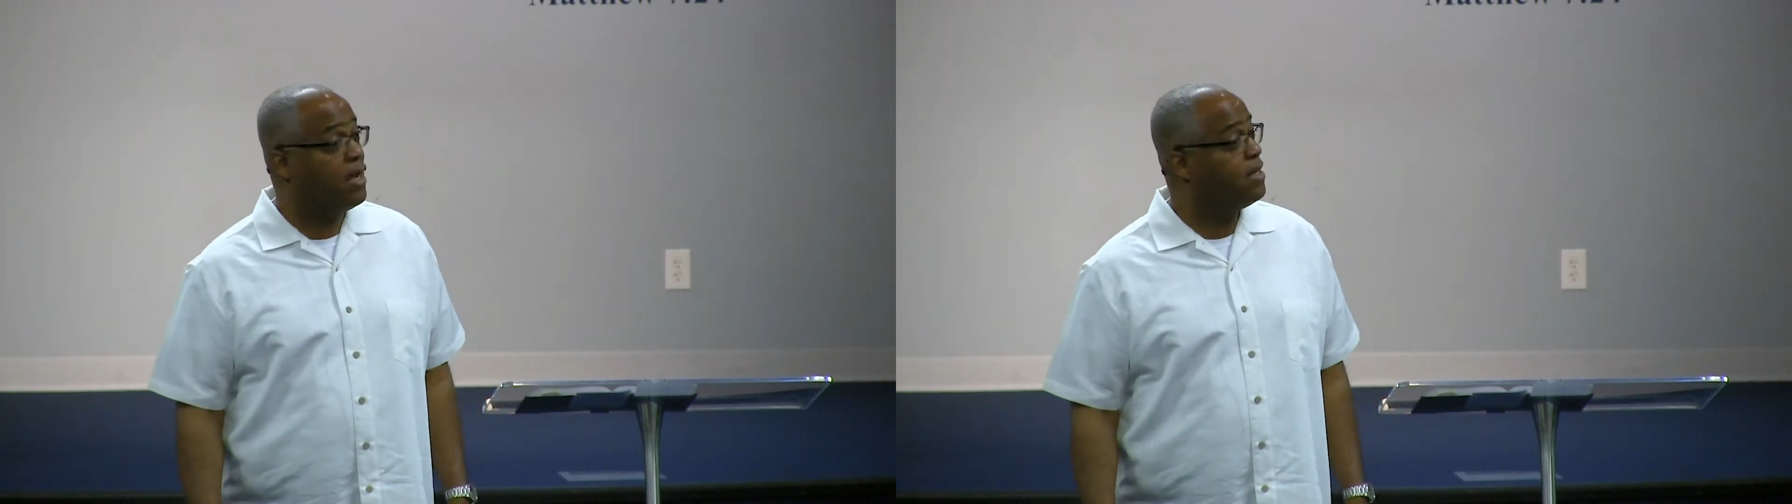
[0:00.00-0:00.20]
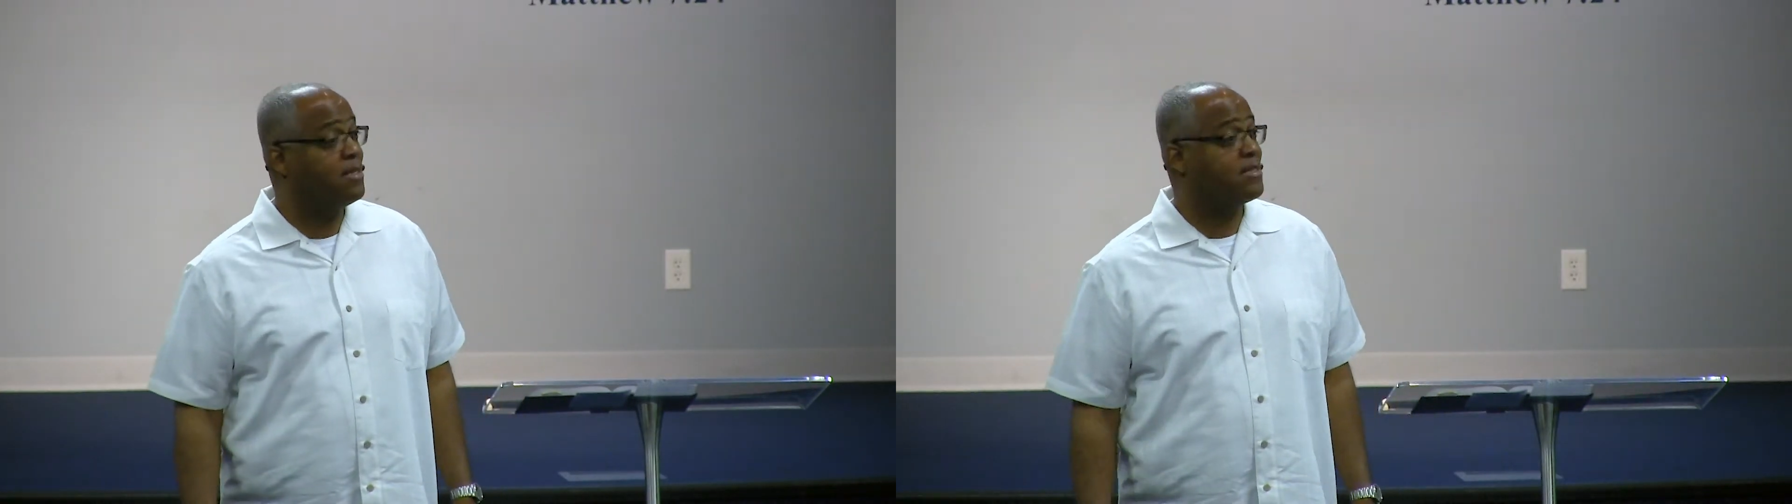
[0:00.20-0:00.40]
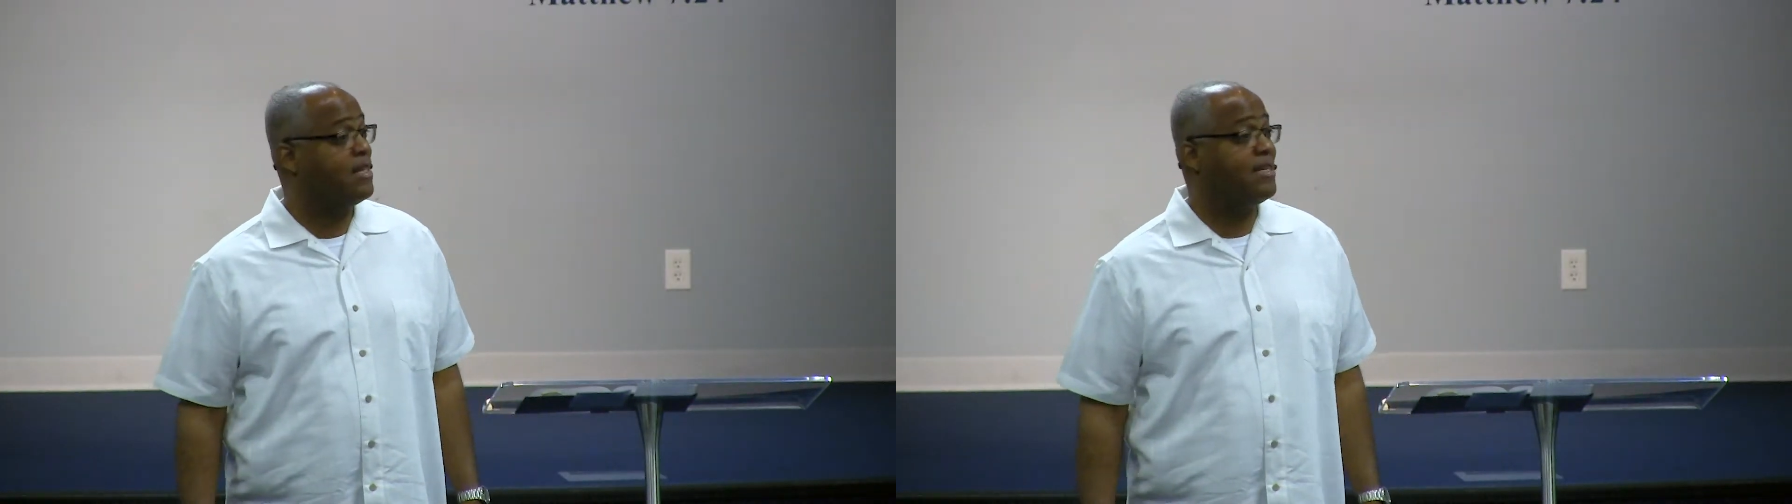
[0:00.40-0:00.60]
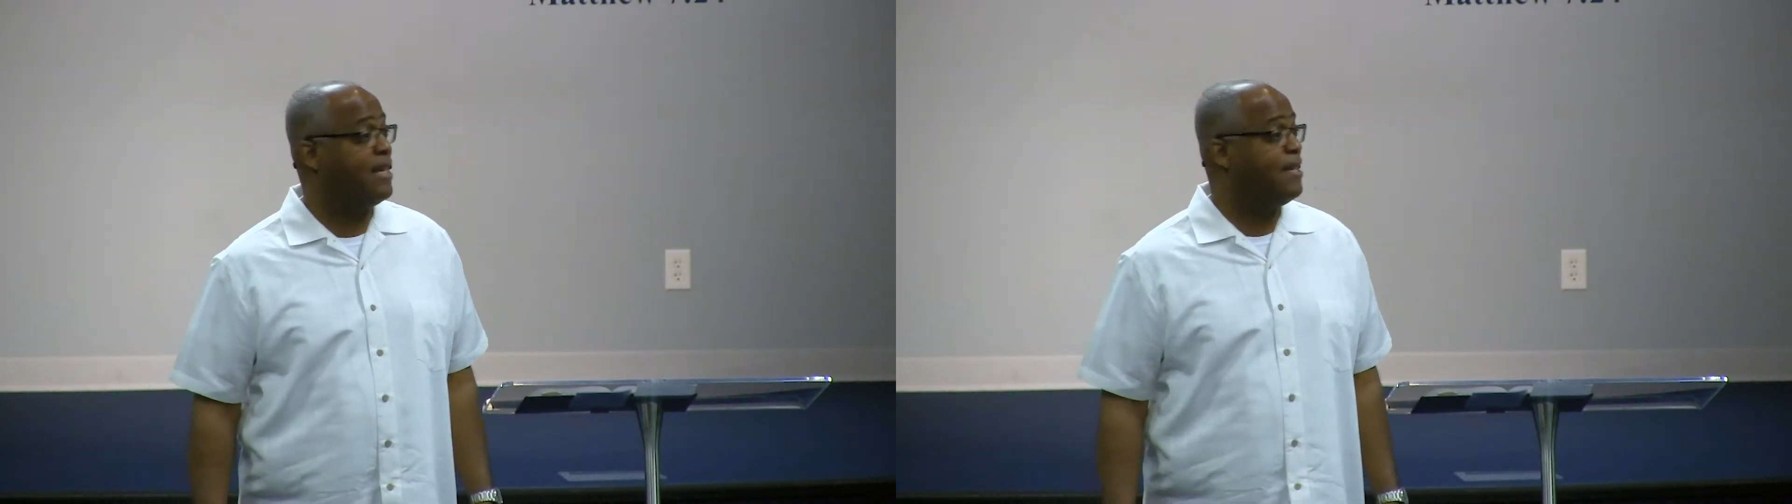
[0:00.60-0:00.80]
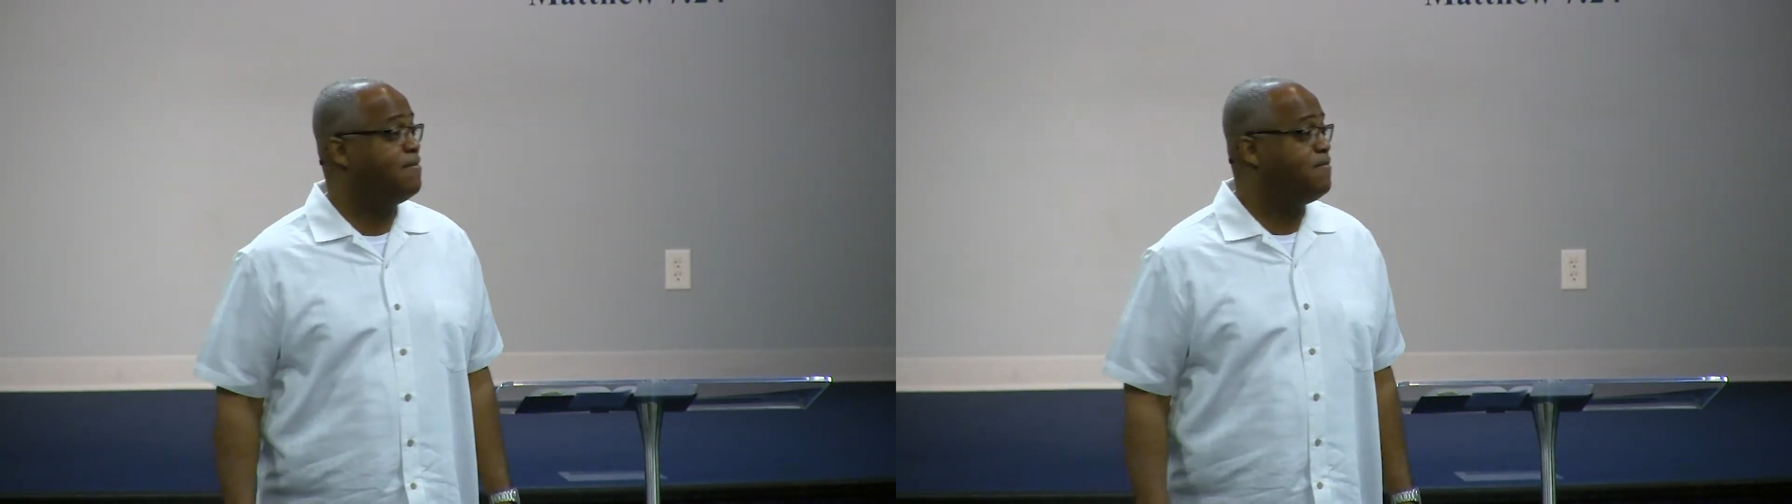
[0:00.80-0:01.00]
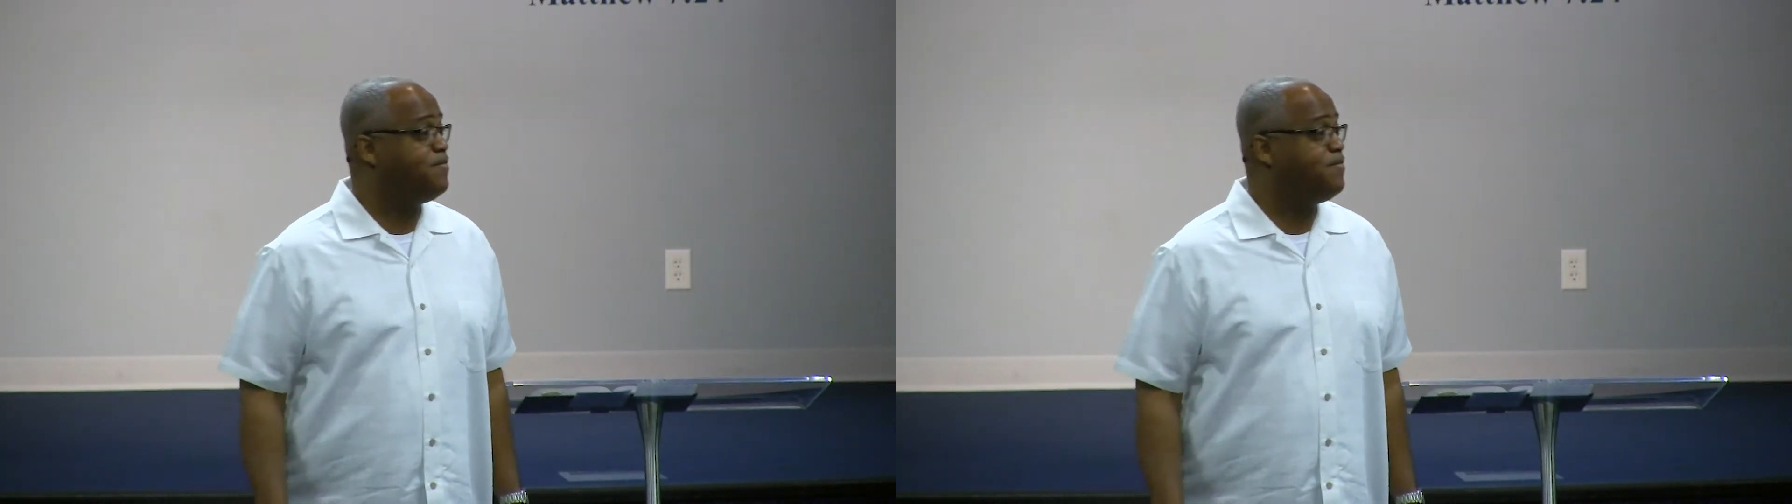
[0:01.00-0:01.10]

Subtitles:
he didn't say that.